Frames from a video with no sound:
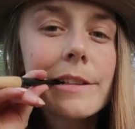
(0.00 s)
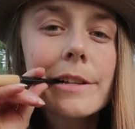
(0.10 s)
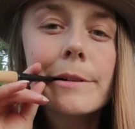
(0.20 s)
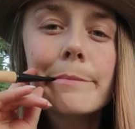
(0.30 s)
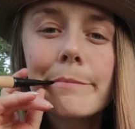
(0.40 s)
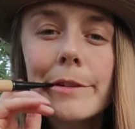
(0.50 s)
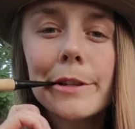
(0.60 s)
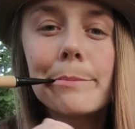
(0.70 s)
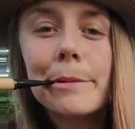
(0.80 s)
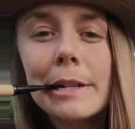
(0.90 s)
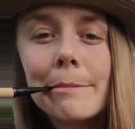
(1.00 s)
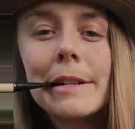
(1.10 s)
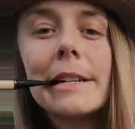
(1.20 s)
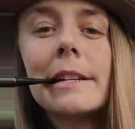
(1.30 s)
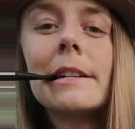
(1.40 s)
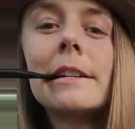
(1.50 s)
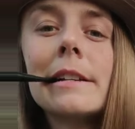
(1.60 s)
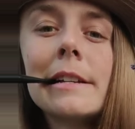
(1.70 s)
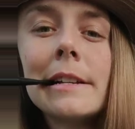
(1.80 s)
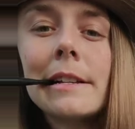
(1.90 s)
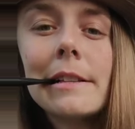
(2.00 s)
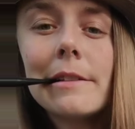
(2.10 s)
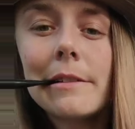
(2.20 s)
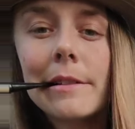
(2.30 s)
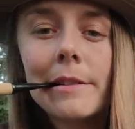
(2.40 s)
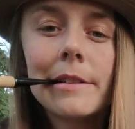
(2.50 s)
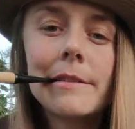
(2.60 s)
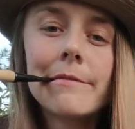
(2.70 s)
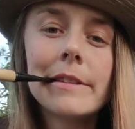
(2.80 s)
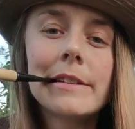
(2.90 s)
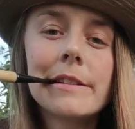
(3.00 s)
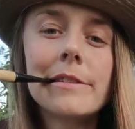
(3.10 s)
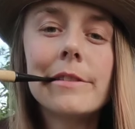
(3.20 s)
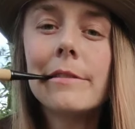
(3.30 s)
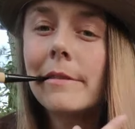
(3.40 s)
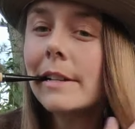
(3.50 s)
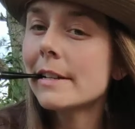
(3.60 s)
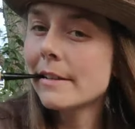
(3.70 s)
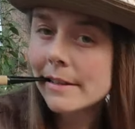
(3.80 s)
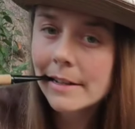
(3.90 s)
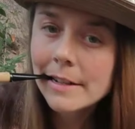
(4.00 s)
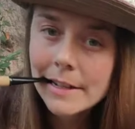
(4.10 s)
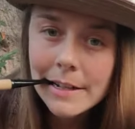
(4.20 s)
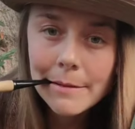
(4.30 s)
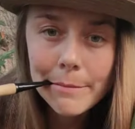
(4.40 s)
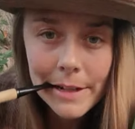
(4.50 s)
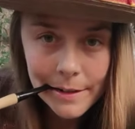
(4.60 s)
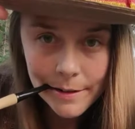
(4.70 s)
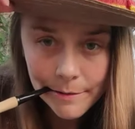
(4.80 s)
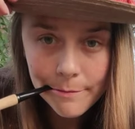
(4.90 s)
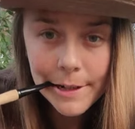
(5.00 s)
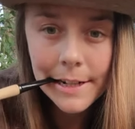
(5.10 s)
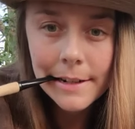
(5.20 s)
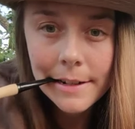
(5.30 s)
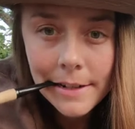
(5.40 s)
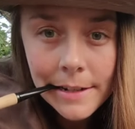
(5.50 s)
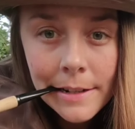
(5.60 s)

So, just brought my little vintage suitcase and my weird